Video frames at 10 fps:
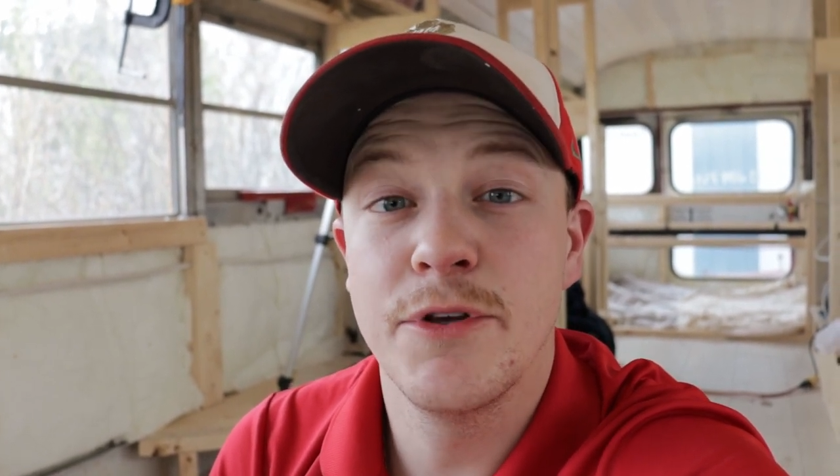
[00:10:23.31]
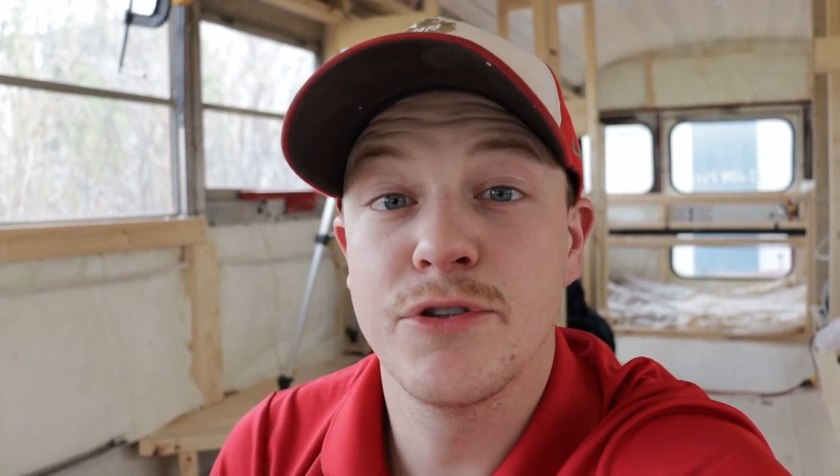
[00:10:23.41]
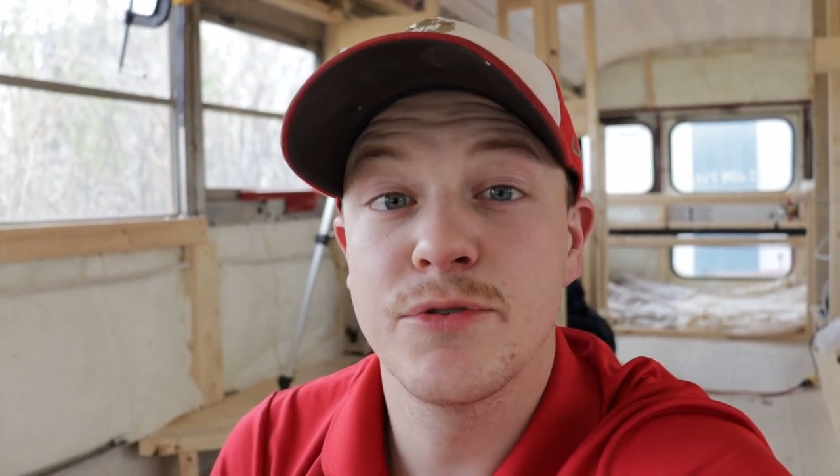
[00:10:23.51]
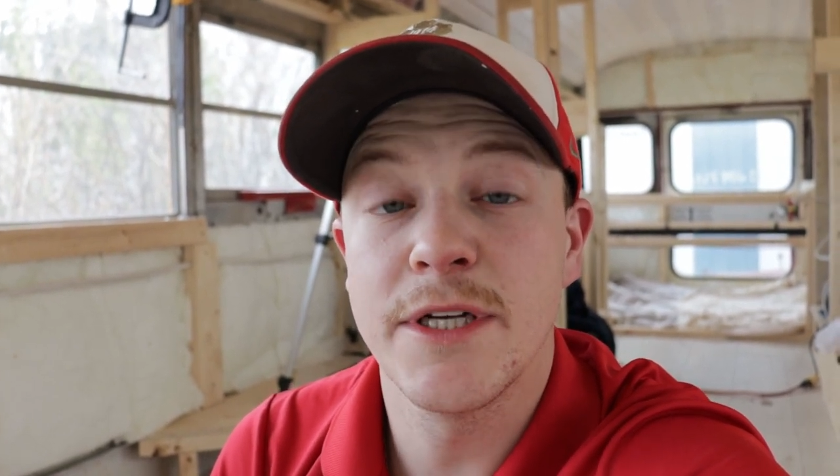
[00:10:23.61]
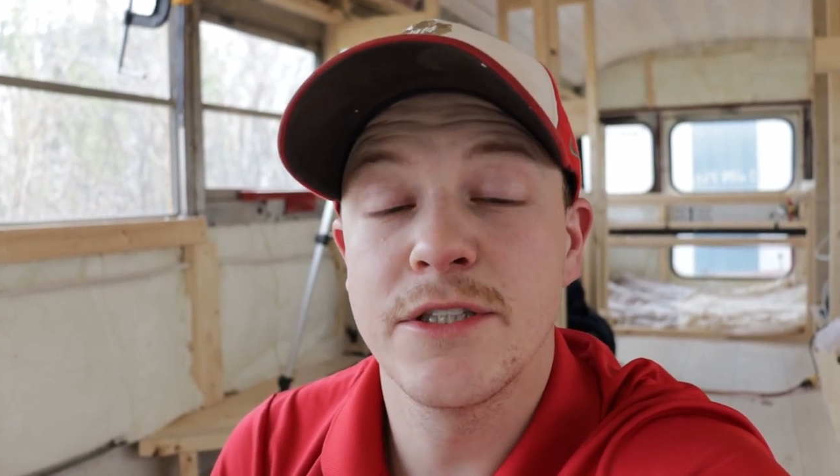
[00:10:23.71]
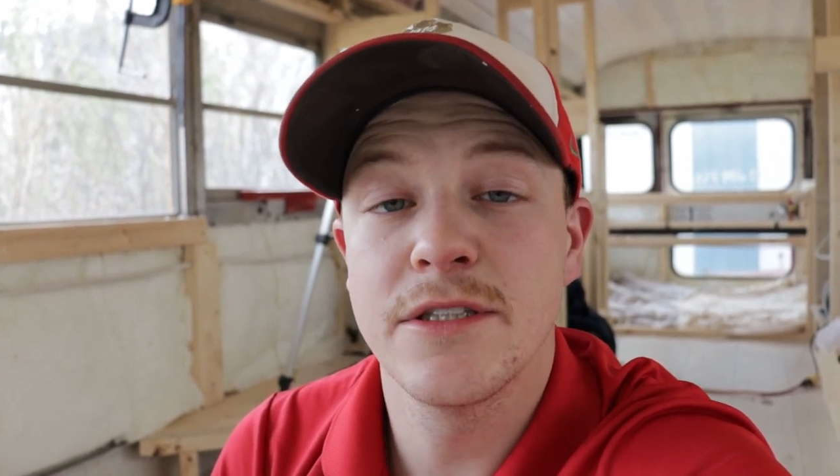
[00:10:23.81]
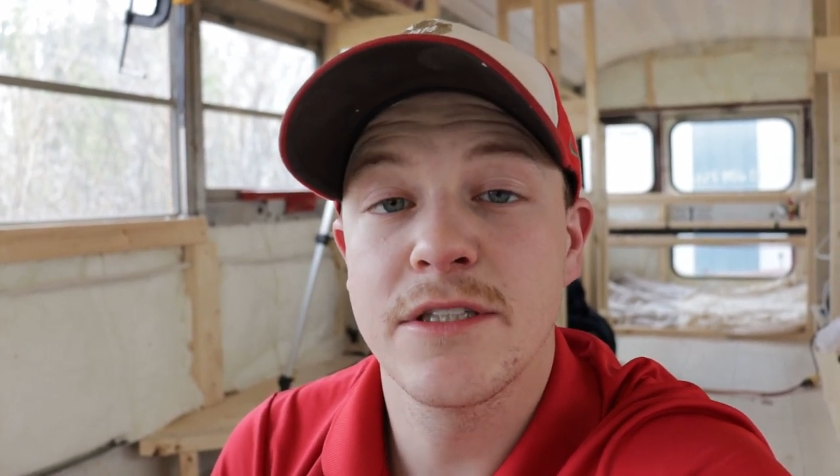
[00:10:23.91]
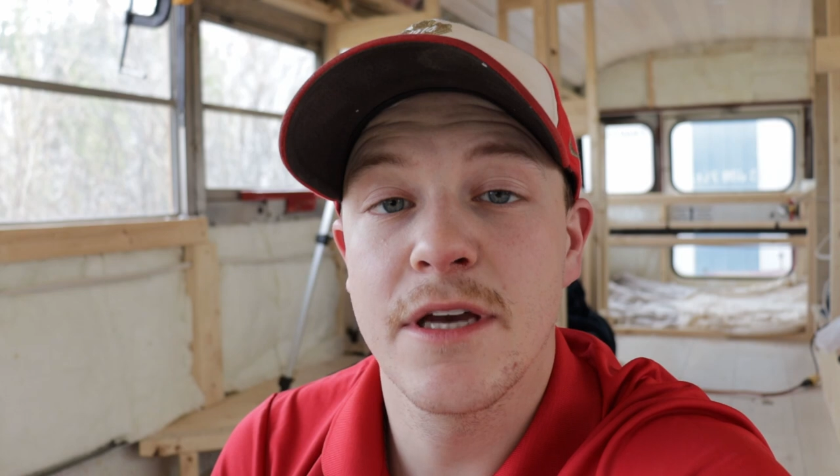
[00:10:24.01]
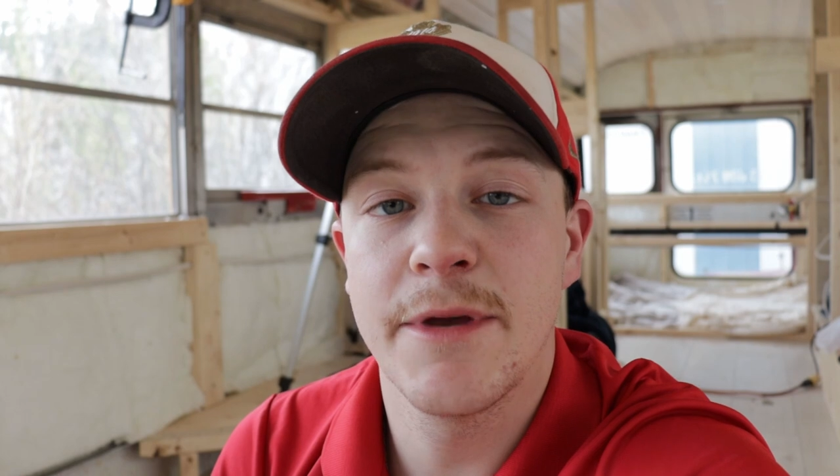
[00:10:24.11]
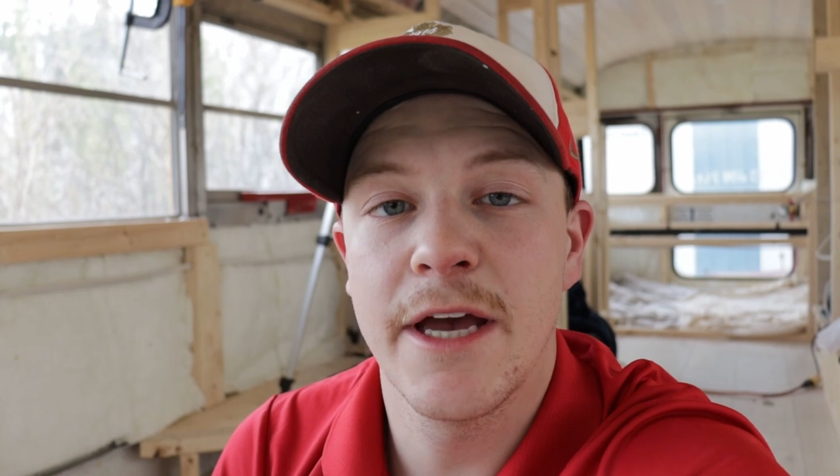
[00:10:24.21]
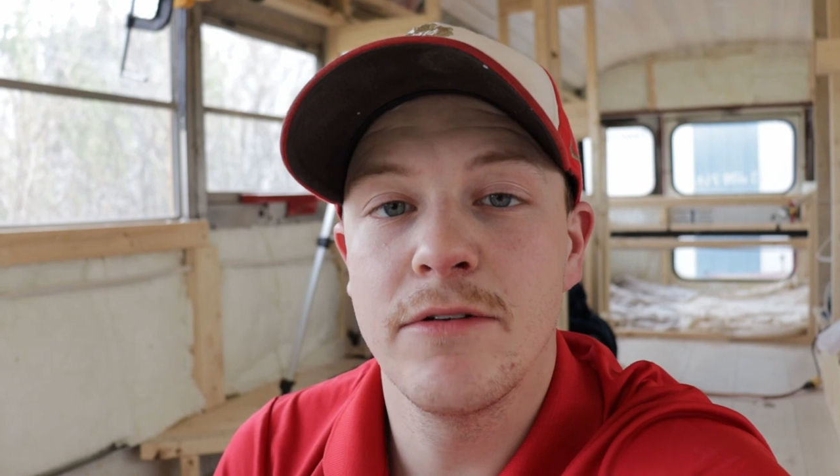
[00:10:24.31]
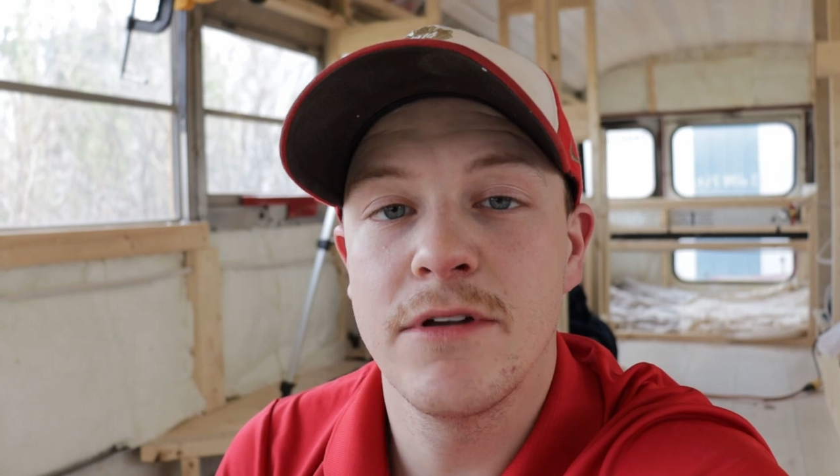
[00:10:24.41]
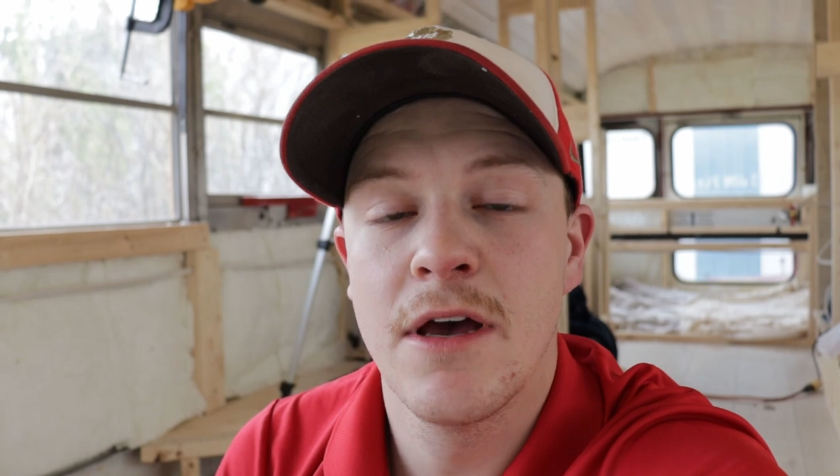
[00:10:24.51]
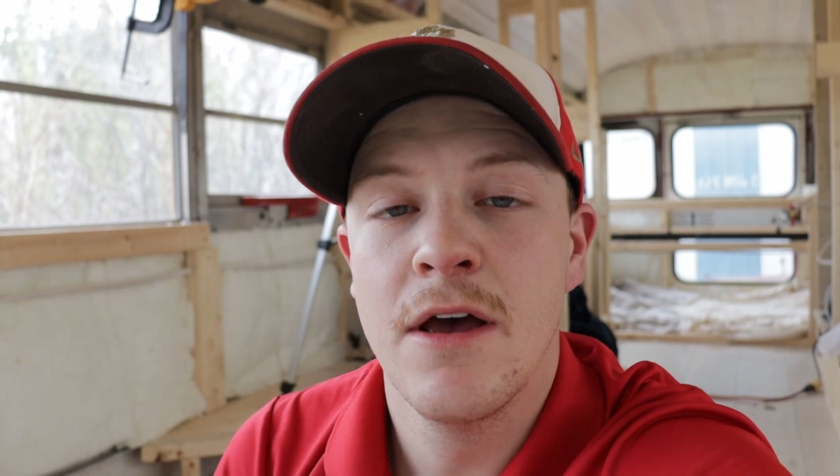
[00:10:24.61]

new sweatshirts coming out